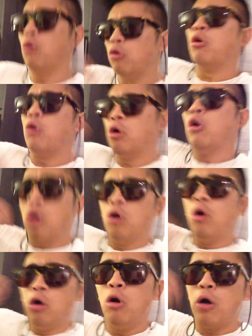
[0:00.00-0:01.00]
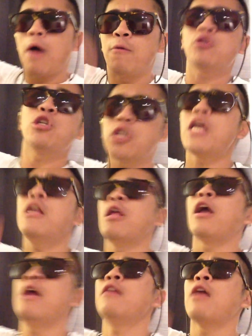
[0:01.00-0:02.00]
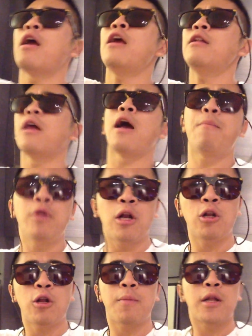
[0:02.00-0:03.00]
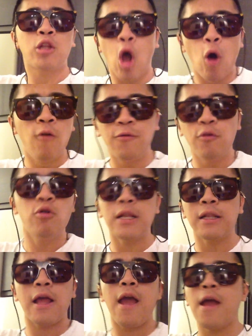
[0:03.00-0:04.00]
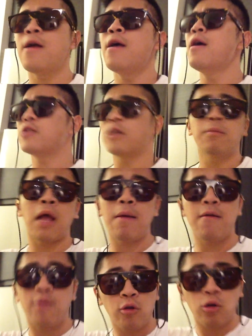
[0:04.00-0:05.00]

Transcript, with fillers: ooh, I was just eating. I put a little bit of tofu in there. Sometimes if